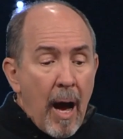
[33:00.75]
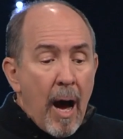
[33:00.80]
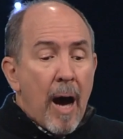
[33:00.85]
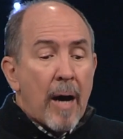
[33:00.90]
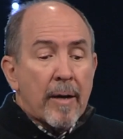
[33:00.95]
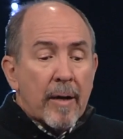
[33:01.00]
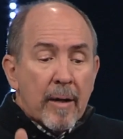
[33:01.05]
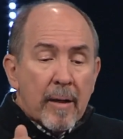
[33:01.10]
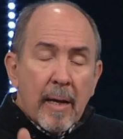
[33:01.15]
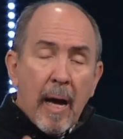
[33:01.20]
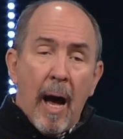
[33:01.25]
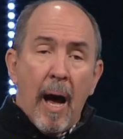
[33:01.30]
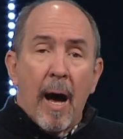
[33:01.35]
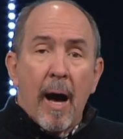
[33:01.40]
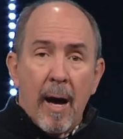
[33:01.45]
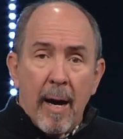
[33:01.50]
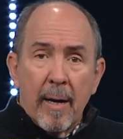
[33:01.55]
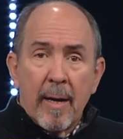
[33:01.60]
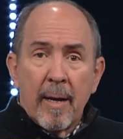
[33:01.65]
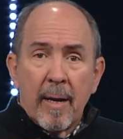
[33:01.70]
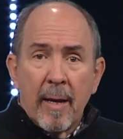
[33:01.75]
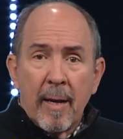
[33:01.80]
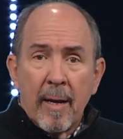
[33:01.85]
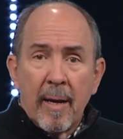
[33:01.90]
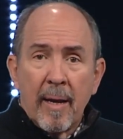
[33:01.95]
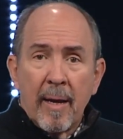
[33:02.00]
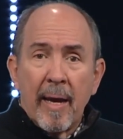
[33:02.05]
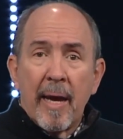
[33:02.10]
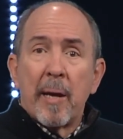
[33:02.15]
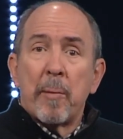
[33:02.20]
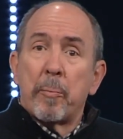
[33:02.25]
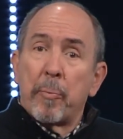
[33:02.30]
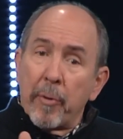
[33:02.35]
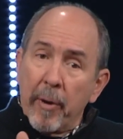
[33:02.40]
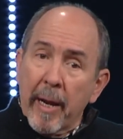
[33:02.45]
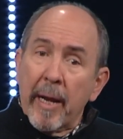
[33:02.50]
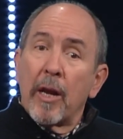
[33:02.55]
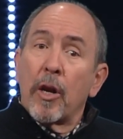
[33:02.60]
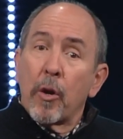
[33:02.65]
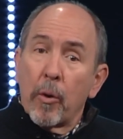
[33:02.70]
honor God and
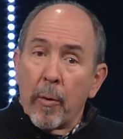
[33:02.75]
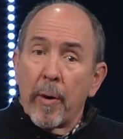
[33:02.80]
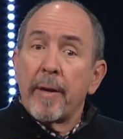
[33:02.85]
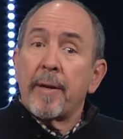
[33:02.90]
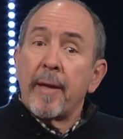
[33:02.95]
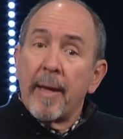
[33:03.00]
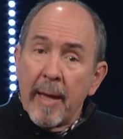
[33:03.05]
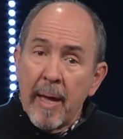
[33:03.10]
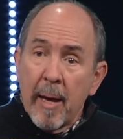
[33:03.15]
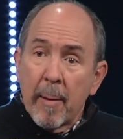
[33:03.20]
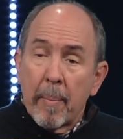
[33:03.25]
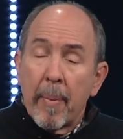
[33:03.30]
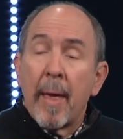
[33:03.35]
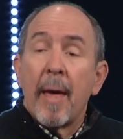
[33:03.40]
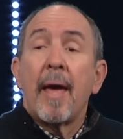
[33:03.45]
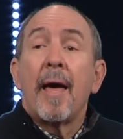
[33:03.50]
bring glory to him.